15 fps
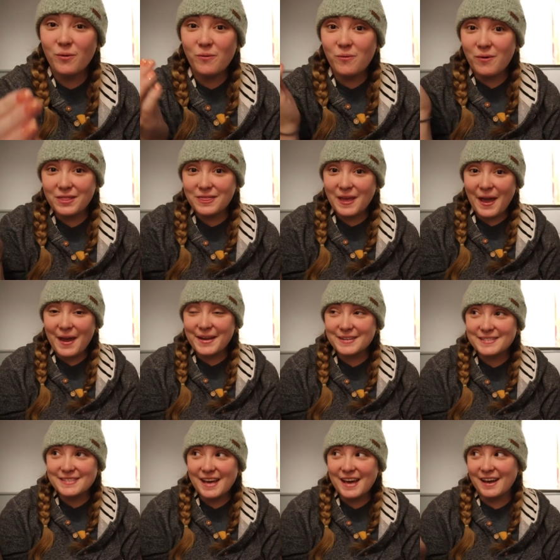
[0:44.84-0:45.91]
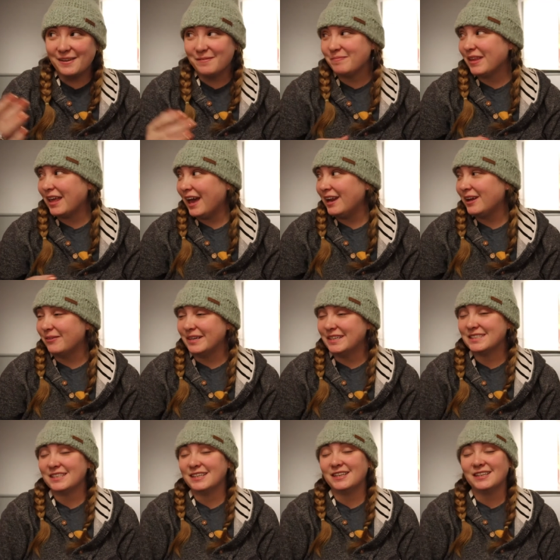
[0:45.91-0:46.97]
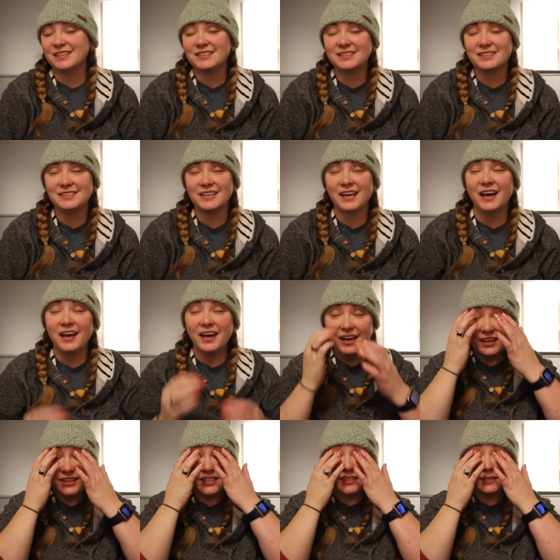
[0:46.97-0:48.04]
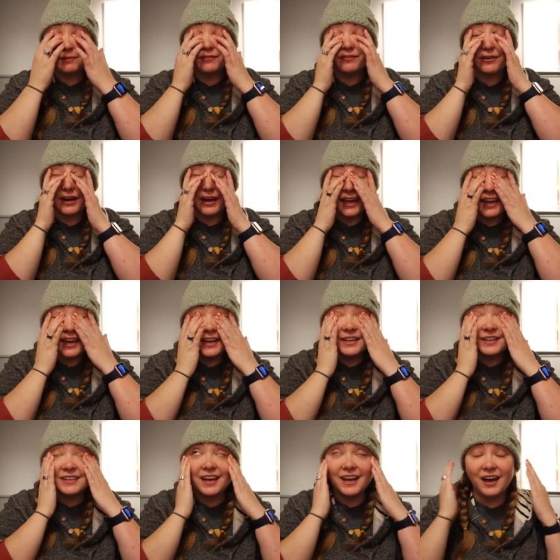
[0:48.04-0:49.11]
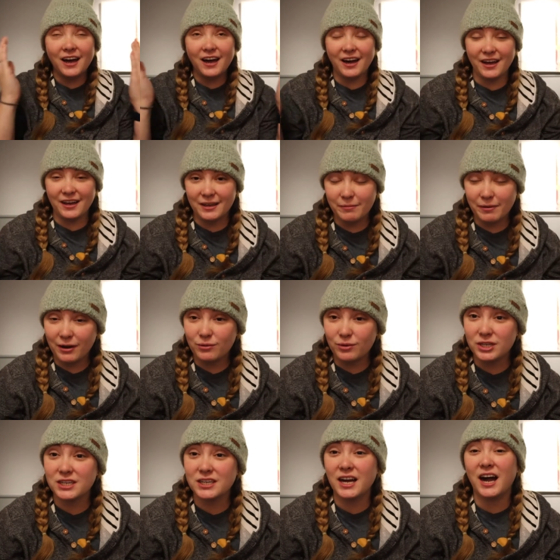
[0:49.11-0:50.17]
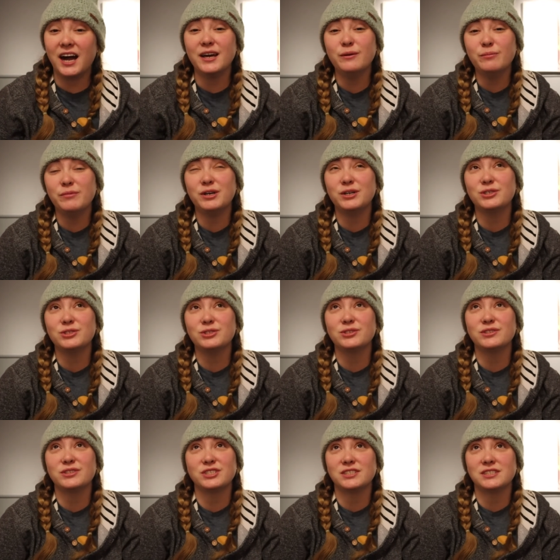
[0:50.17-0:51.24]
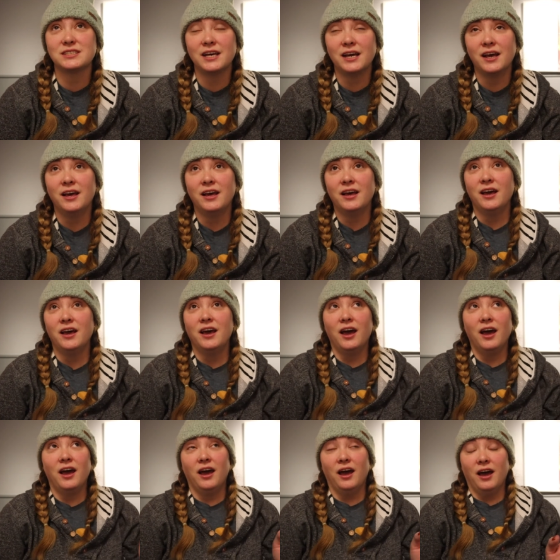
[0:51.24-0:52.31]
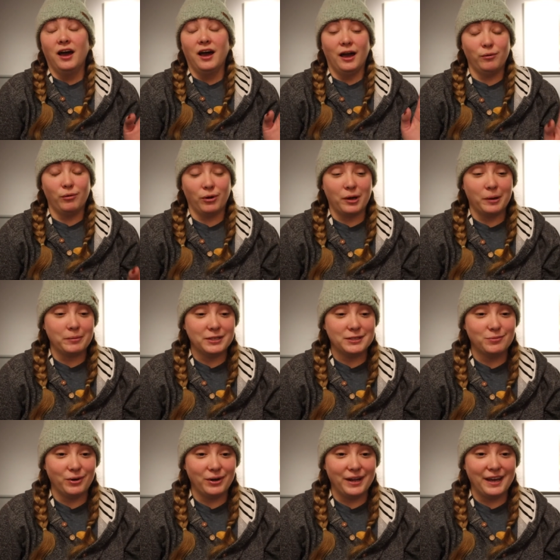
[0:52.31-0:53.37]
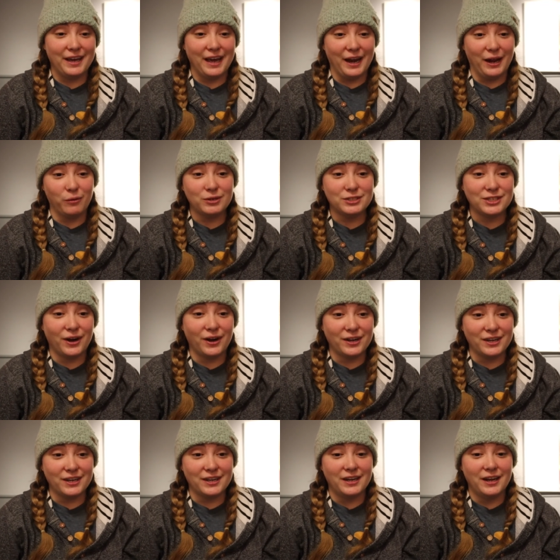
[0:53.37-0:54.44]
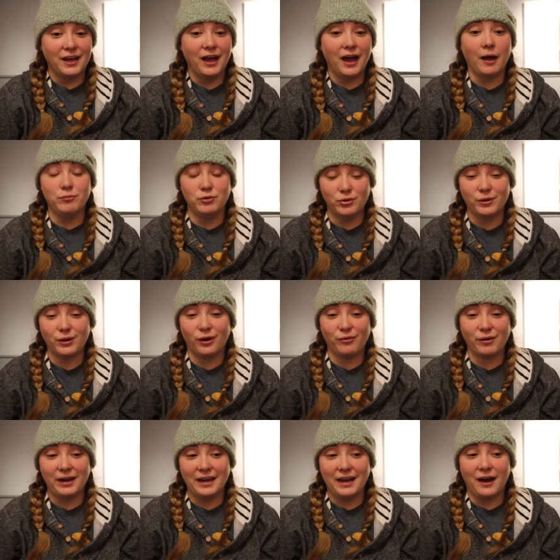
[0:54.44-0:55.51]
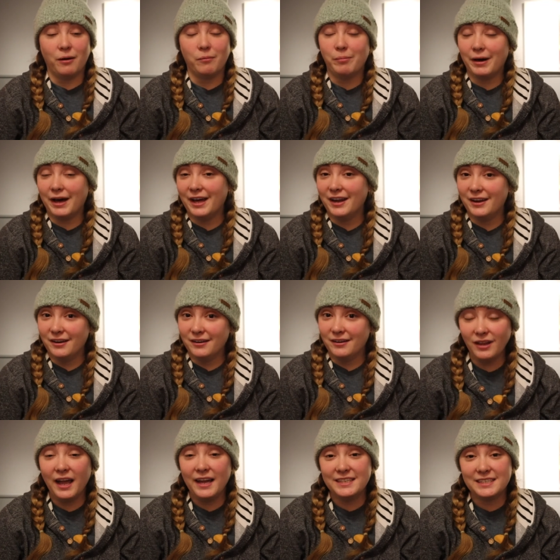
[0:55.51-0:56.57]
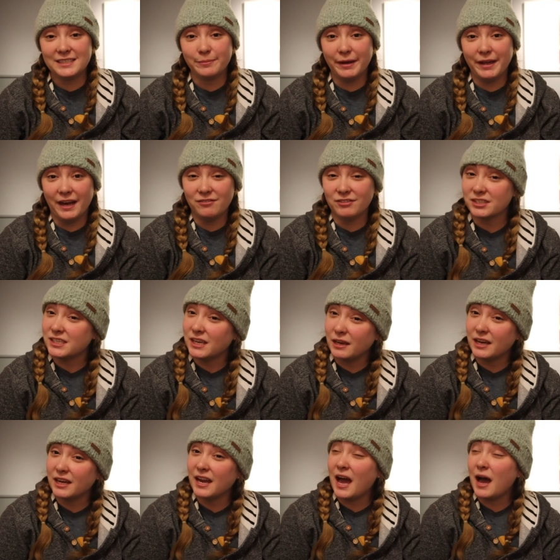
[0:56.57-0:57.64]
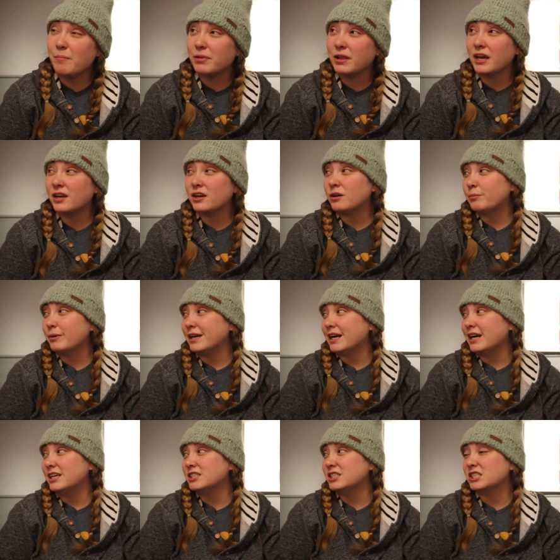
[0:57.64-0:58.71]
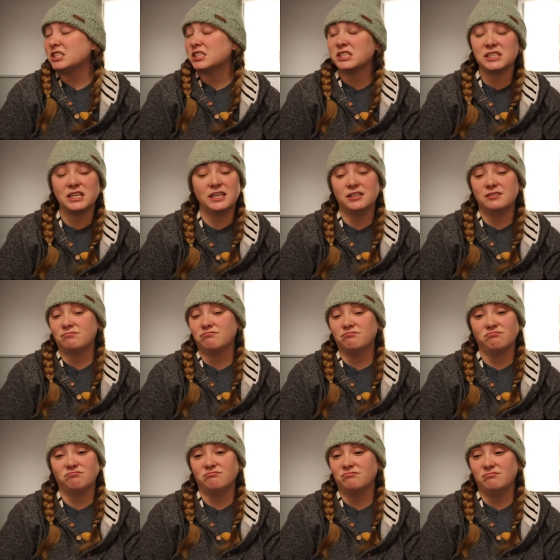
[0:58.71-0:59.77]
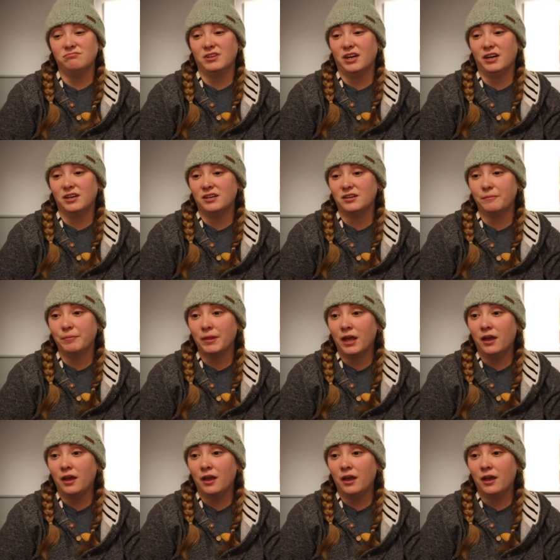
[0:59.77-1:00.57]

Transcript: What the heck is that? Anyways, it is just before eight. I am at work. I am just, I woke up this morning and it was not good. I'm doing all right now, but I anticipate having to take a nap later because just like, no.